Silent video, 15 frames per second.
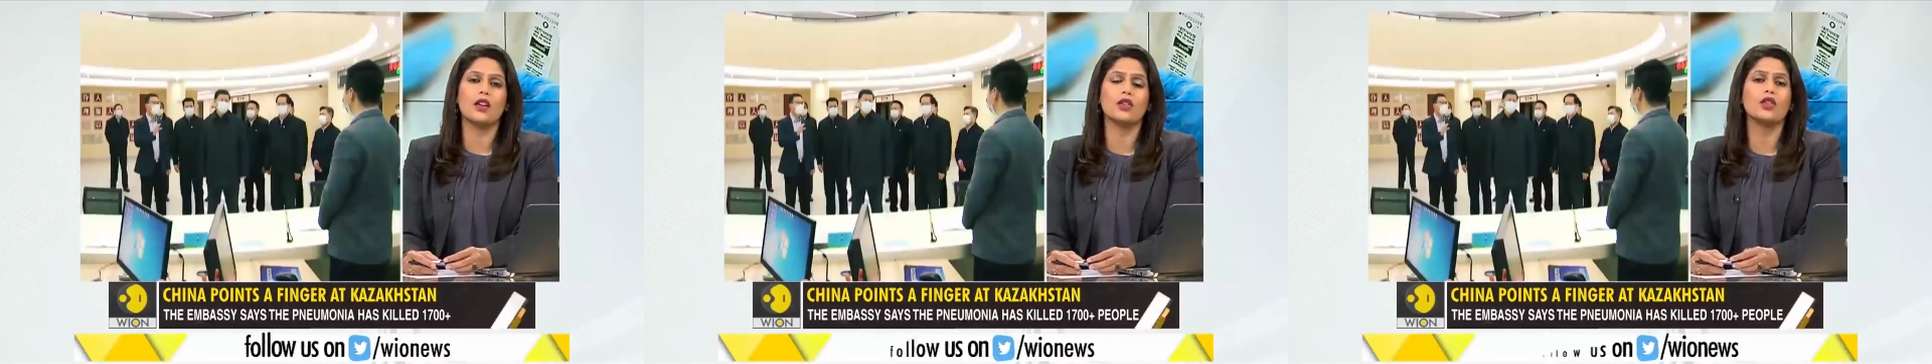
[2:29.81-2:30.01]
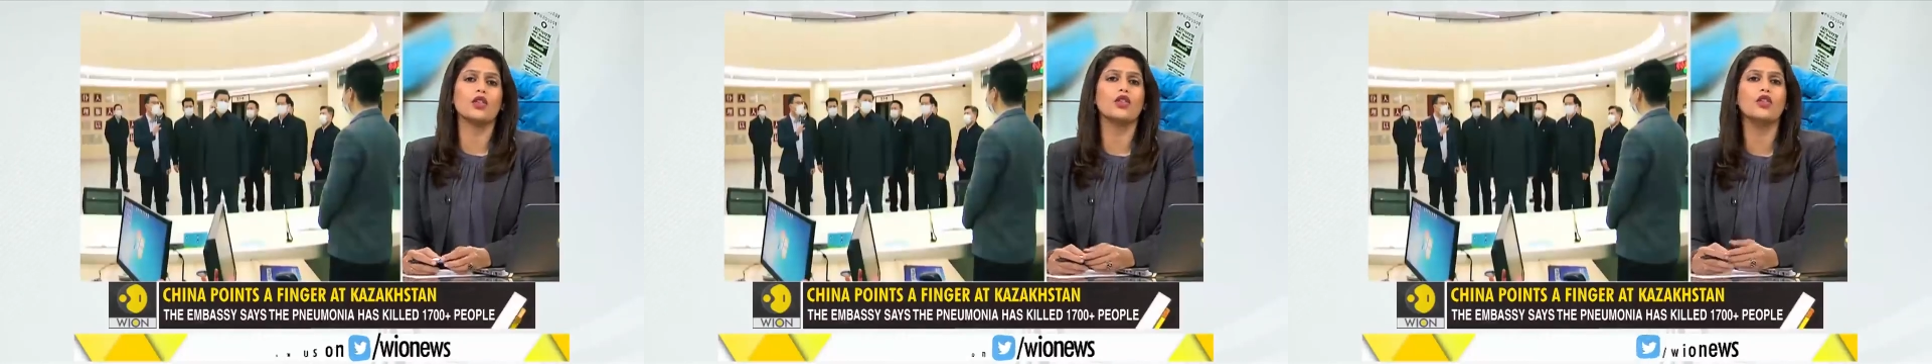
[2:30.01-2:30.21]

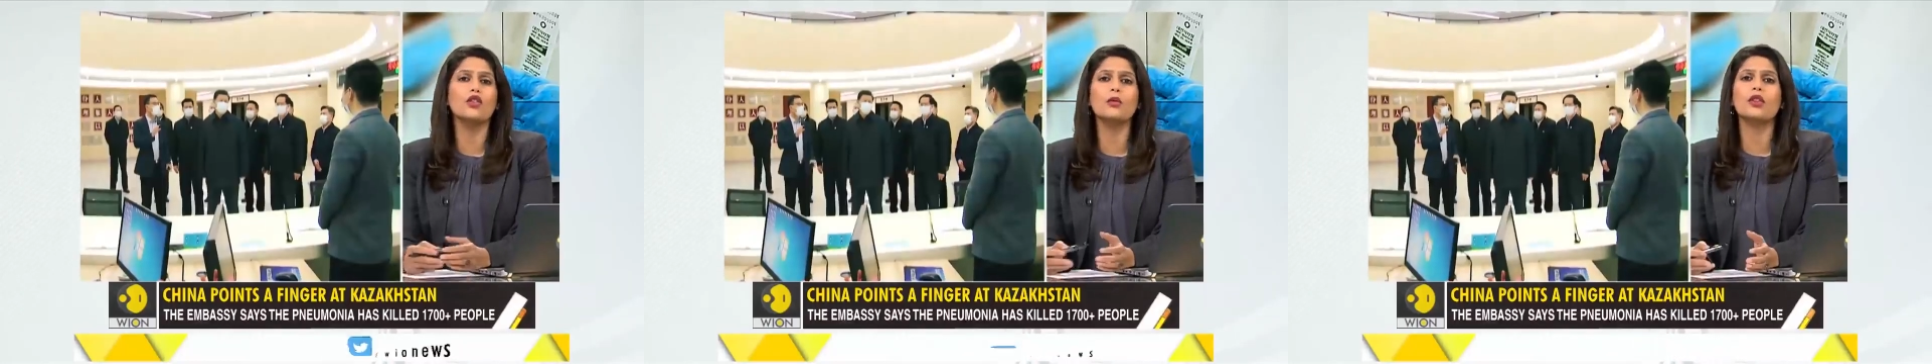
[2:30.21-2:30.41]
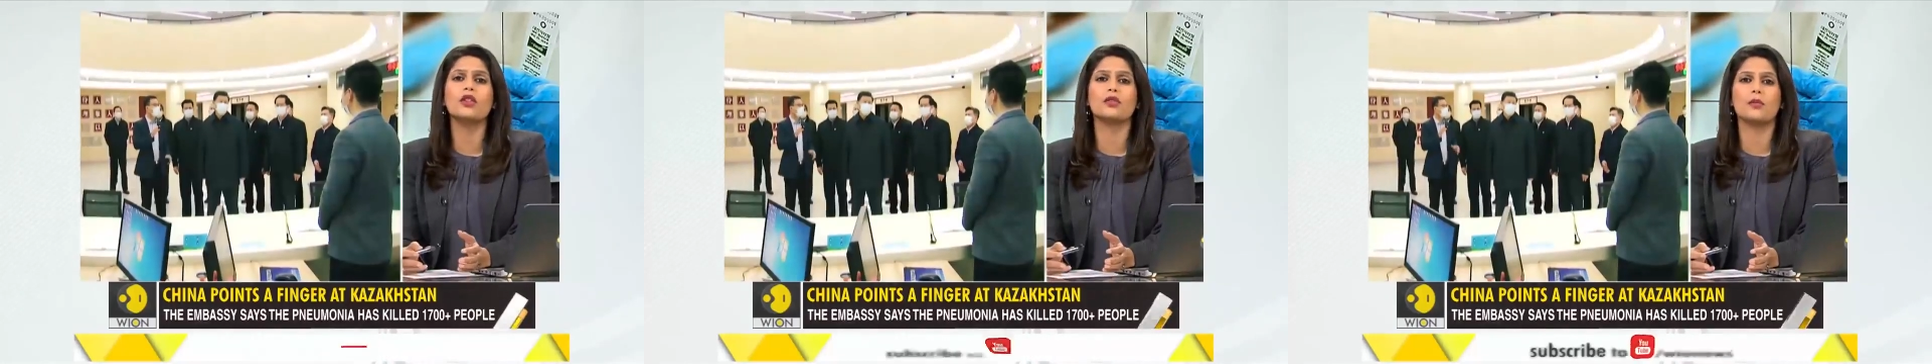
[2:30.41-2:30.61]
on the
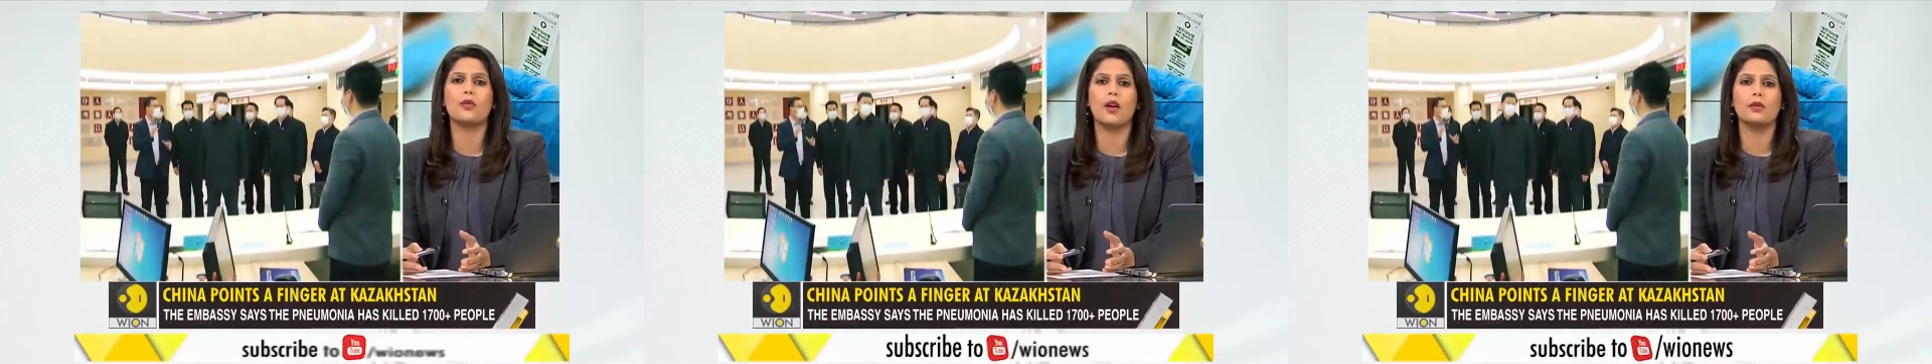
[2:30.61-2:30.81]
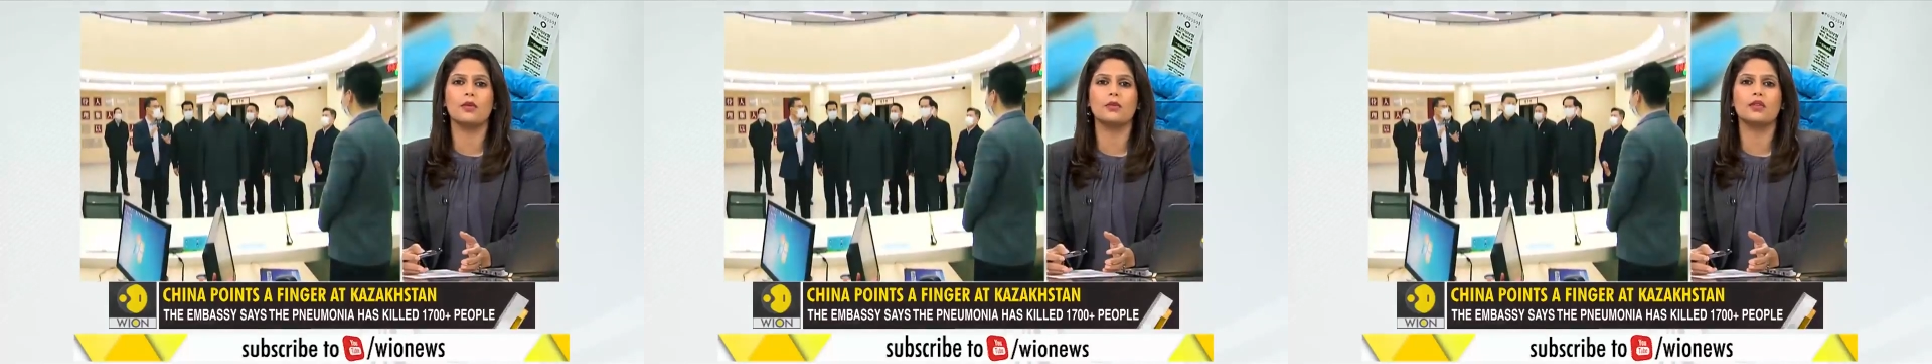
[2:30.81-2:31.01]
numerous
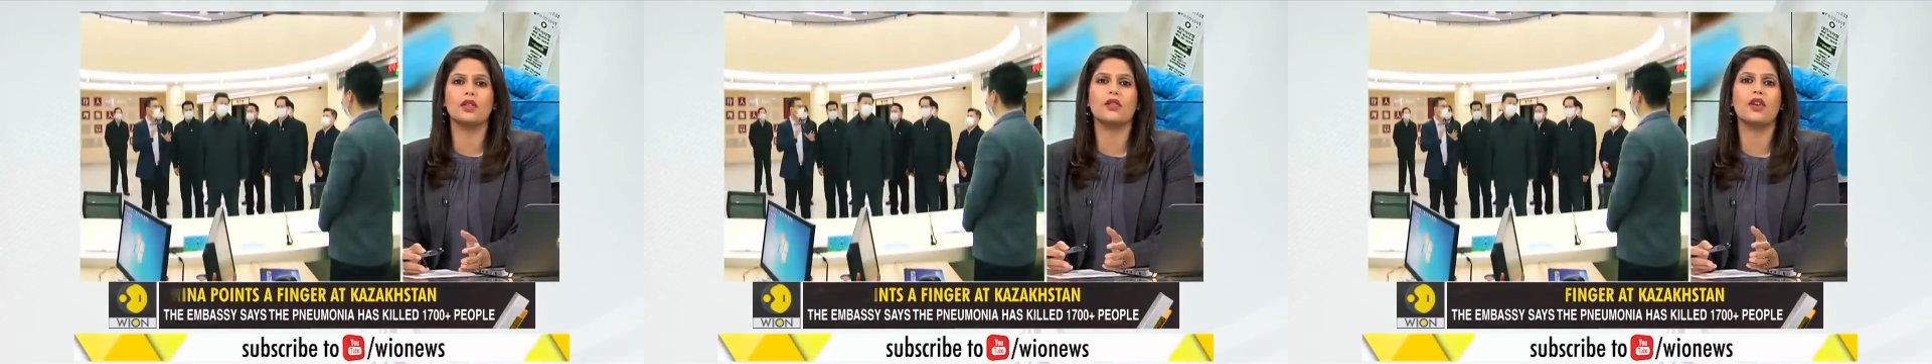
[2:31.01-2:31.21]
problems